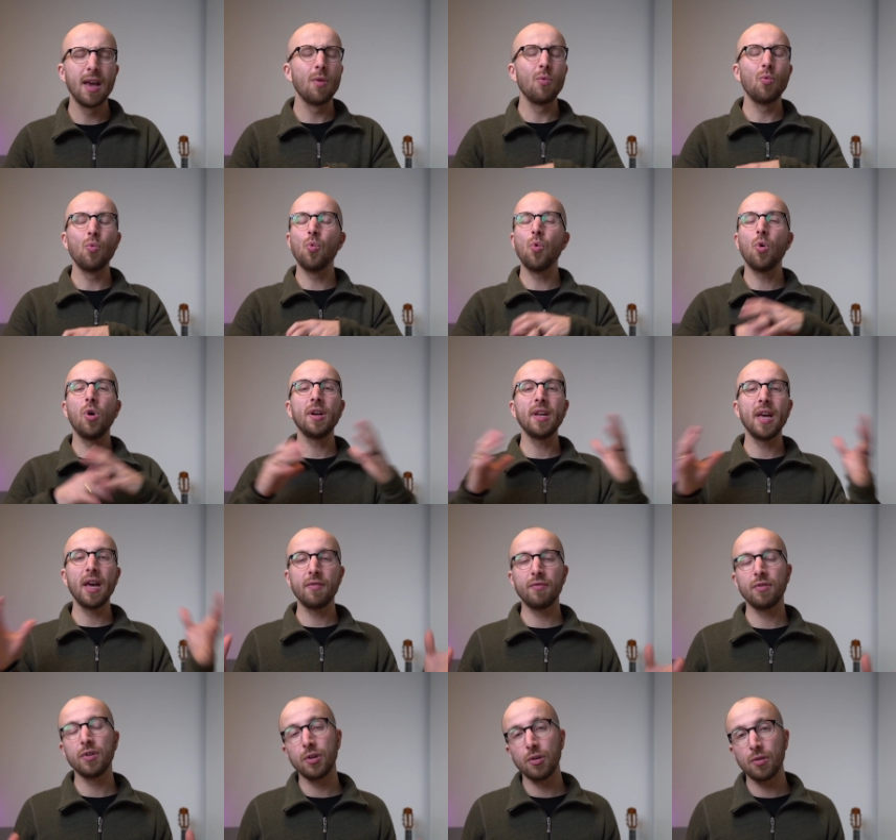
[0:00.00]

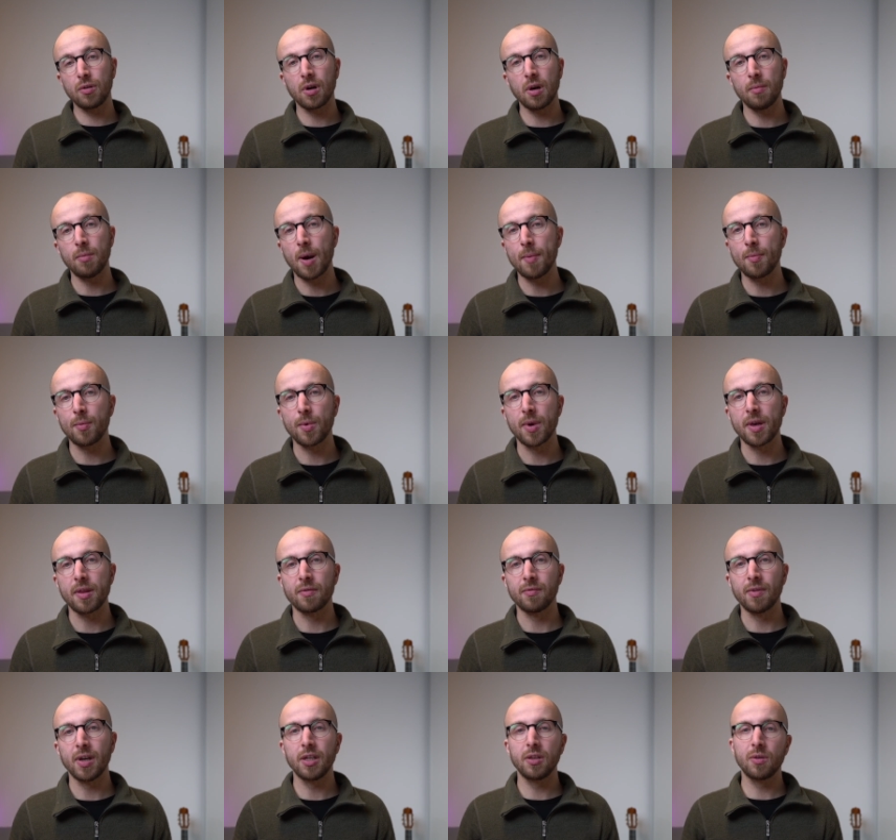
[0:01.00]
whatever you come up with,
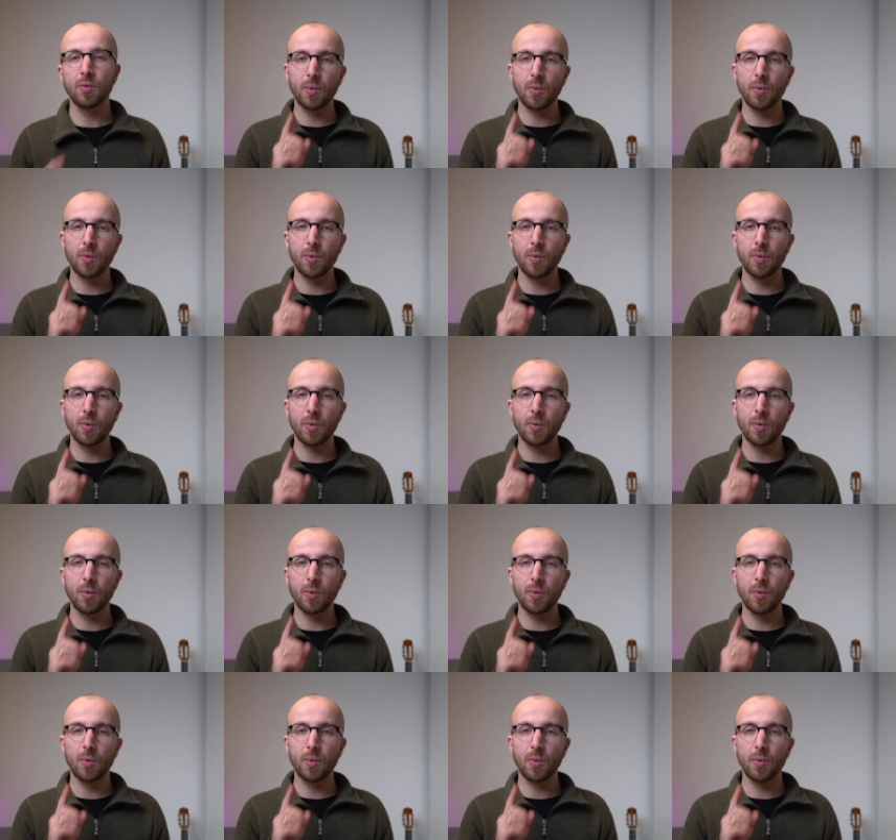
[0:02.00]
right?